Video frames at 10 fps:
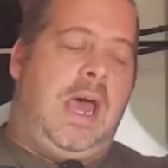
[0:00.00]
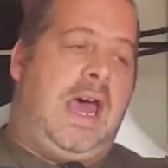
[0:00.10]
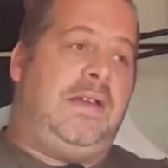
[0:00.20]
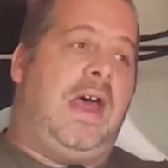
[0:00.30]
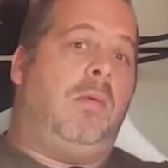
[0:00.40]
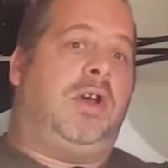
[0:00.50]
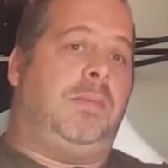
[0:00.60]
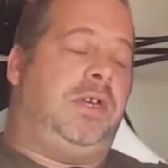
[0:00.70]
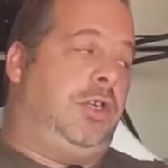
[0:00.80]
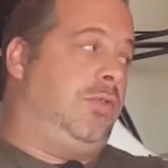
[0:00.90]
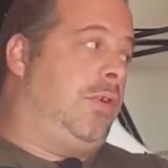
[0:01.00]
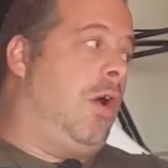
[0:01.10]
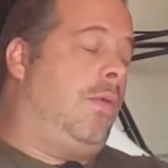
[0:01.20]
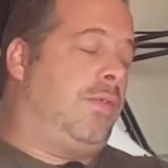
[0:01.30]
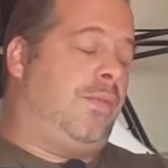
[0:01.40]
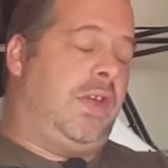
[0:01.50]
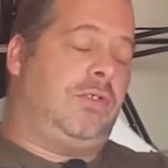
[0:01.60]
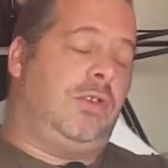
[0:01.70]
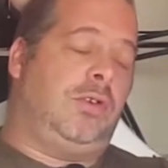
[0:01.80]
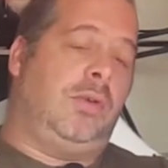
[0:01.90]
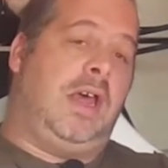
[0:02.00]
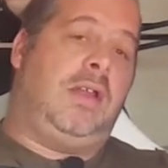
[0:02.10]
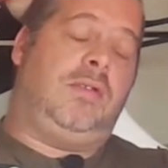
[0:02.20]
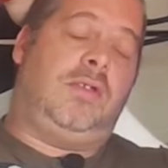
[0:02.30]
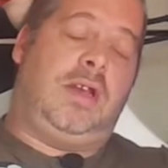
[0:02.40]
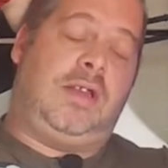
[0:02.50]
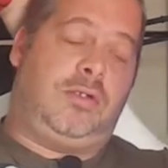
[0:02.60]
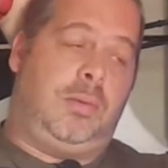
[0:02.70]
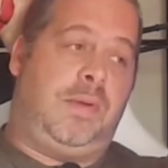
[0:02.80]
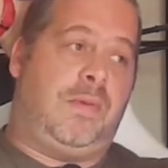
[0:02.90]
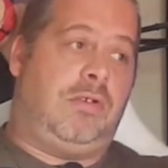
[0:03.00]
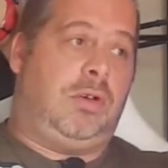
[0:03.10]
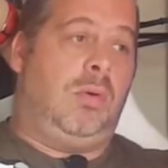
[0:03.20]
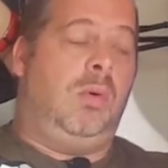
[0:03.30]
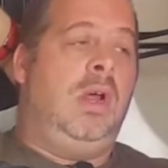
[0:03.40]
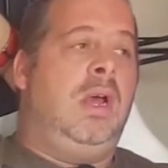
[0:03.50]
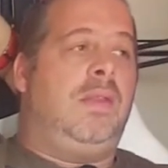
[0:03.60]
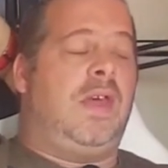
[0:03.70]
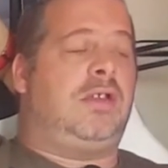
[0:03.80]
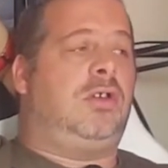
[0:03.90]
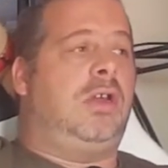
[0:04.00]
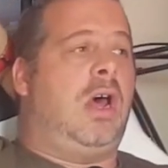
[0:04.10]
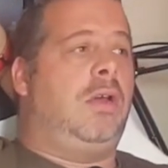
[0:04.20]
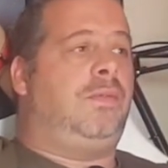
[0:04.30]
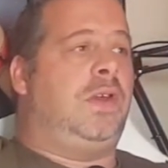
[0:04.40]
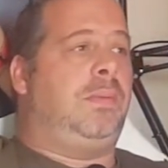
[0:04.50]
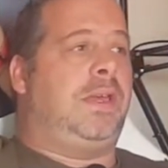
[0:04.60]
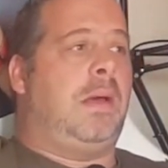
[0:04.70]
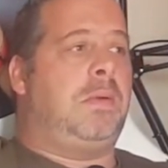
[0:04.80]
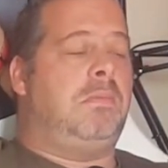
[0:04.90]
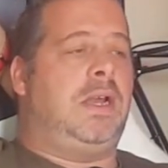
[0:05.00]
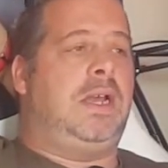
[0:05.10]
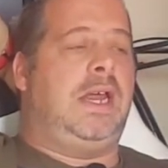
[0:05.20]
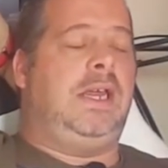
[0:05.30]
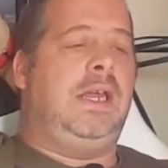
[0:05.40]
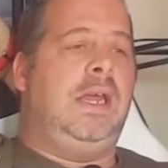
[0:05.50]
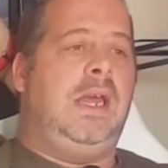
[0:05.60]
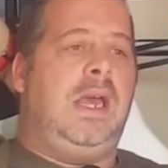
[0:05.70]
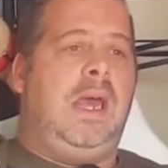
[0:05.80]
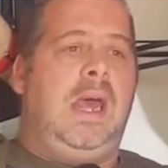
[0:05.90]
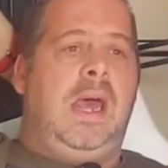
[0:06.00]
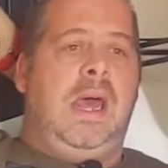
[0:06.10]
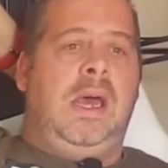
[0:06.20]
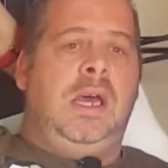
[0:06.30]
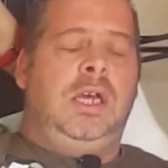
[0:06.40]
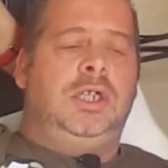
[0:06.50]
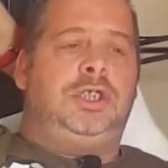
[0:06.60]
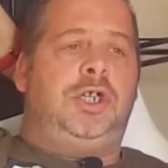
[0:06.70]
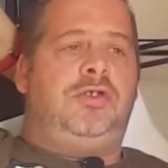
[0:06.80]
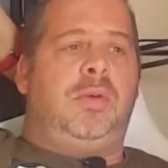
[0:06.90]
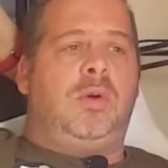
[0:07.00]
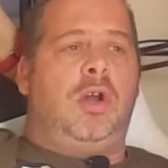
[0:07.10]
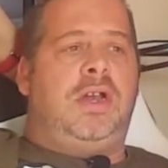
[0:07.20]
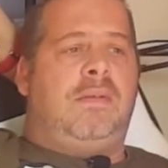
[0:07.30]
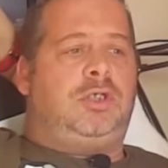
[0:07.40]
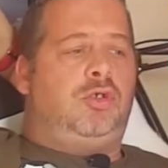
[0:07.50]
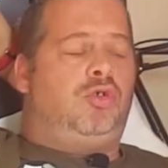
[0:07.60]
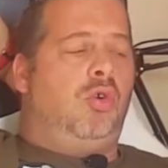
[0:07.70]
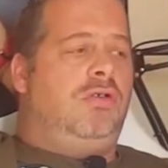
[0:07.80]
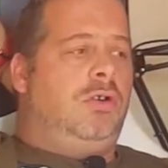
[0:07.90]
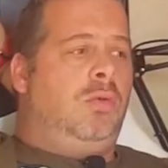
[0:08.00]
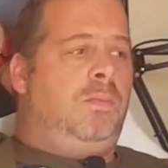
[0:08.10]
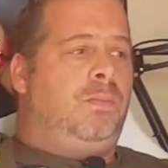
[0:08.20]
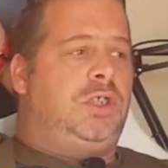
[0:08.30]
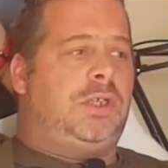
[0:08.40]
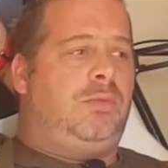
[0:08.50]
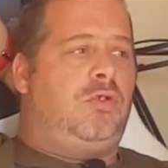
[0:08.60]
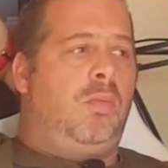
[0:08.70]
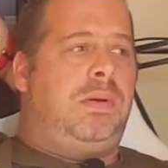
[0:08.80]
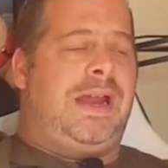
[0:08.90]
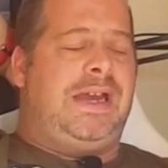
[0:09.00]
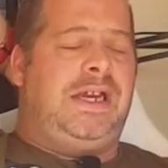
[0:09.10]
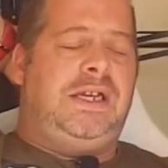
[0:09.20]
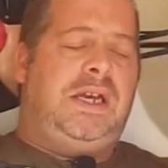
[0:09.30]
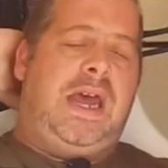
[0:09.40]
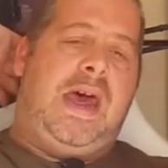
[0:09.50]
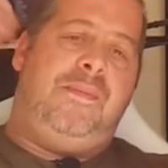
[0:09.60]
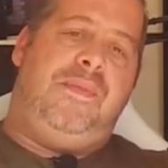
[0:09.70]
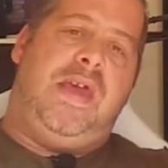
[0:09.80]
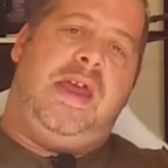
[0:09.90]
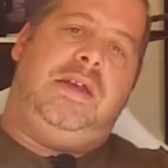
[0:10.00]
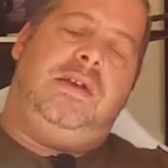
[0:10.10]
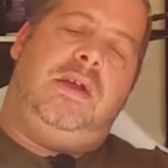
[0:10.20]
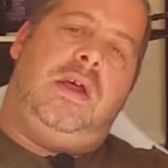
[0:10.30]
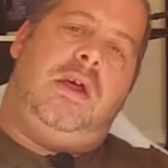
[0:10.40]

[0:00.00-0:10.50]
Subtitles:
And that we're going to be using After Effects to do that. So that's going to be very cool. That's going to hopefully be coming Monday, Tuesday we've got another tutorial, which I'm still planning, and then